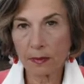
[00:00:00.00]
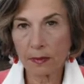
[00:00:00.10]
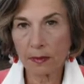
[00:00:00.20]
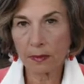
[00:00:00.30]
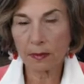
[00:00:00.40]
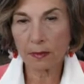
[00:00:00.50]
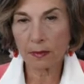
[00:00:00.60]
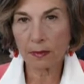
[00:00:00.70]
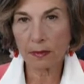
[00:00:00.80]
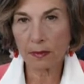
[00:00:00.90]

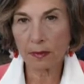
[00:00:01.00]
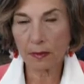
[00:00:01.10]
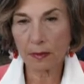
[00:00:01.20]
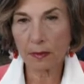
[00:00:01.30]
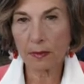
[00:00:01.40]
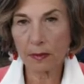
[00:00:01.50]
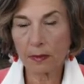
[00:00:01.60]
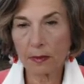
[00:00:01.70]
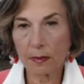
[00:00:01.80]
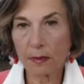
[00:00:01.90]

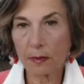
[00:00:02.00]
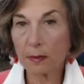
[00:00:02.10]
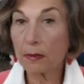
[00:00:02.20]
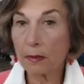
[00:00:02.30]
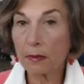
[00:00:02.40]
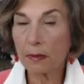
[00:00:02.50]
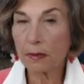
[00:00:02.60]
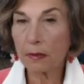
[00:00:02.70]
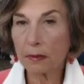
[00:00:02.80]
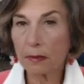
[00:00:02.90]

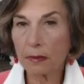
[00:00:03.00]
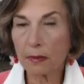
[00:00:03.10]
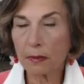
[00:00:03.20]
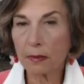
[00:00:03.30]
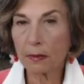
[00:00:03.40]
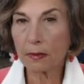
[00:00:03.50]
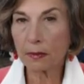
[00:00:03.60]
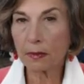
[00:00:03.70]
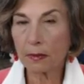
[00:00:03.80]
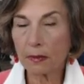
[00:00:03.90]

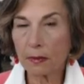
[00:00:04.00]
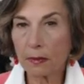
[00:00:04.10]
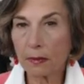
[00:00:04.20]
This person isn't speaking.